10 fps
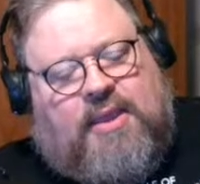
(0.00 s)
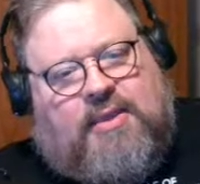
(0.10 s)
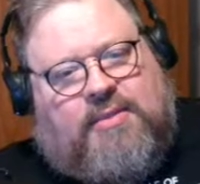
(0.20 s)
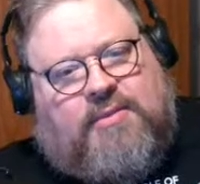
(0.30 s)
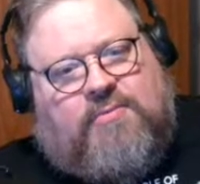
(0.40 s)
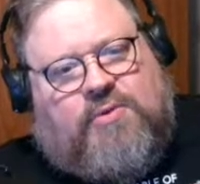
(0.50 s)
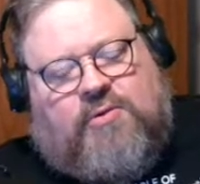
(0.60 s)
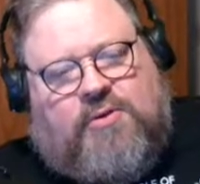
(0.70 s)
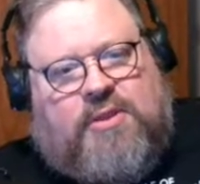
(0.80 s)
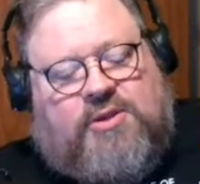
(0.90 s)
and
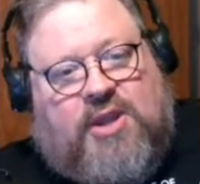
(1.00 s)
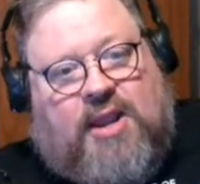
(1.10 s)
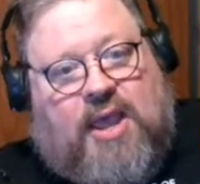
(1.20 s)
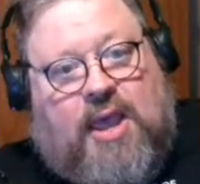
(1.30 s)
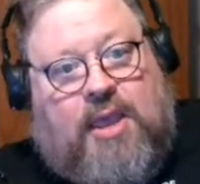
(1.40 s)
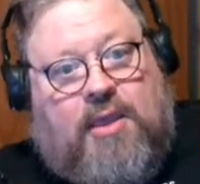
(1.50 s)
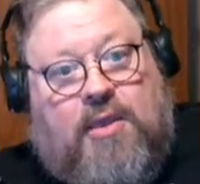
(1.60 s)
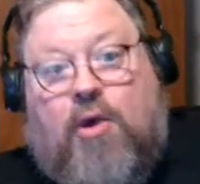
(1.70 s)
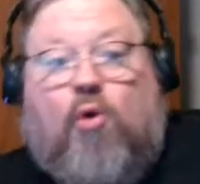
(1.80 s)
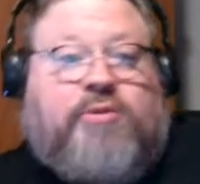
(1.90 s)
Return of the Jedi,
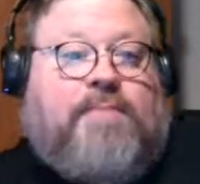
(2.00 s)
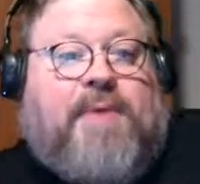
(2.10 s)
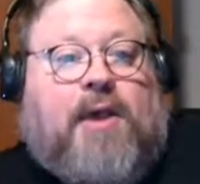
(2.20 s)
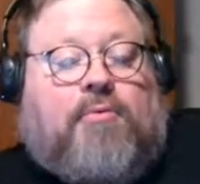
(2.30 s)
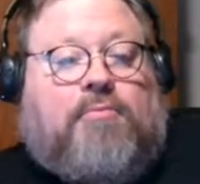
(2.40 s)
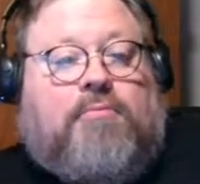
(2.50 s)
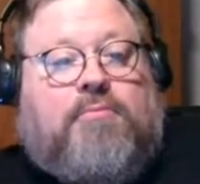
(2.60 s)
holding pattern.